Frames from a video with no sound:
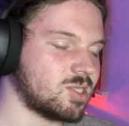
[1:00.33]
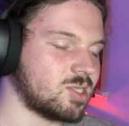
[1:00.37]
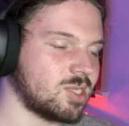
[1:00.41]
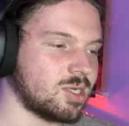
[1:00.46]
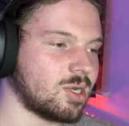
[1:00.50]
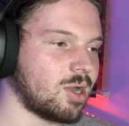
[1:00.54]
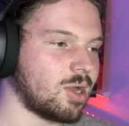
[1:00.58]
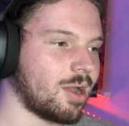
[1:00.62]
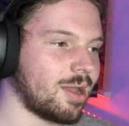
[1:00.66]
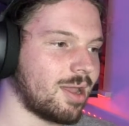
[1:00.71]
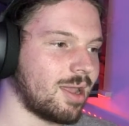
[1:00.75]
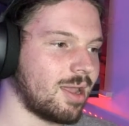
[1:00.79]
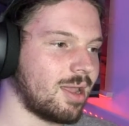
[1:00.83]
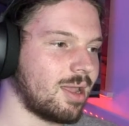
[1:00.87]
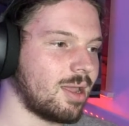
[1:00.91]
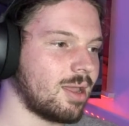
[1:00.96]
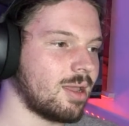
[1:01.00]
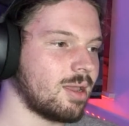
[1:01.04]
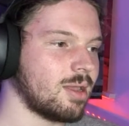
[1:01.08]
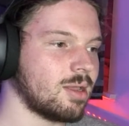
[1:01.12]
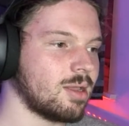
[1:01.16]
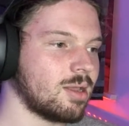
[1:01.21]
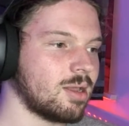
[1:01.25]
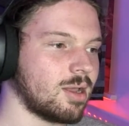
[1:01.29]
deny,
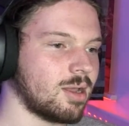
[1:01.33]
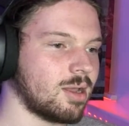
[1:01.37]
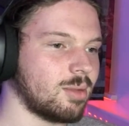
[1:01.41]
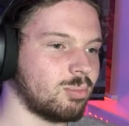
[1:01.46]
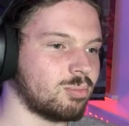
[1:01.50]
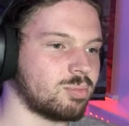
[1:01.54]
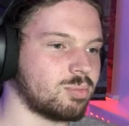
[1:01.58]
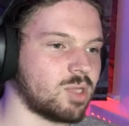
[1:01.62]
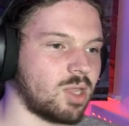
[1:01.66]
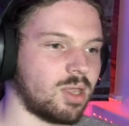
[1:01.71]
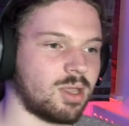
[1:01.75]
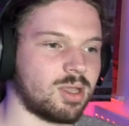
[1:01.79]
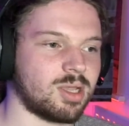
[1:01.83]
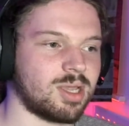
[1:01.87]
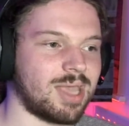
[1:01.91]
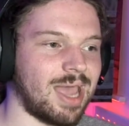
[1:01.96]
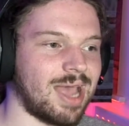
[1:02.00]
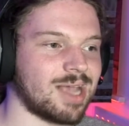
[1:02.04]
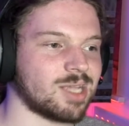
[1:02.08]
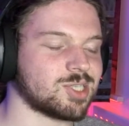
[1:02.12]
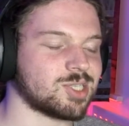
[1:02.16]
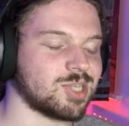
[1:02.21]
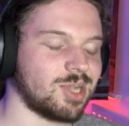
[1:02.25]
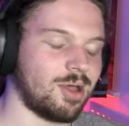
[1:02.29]
like
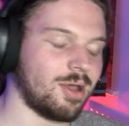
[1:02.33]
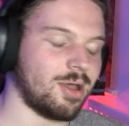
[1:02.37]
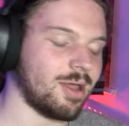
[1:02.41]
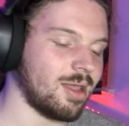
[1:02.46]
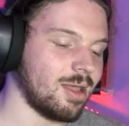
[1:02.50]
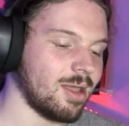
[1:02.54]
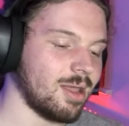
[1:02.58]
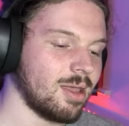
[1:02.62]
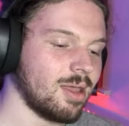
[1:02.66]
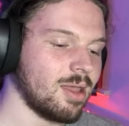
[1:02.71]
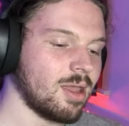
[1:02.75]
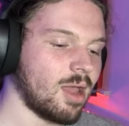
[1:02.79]
gaslight.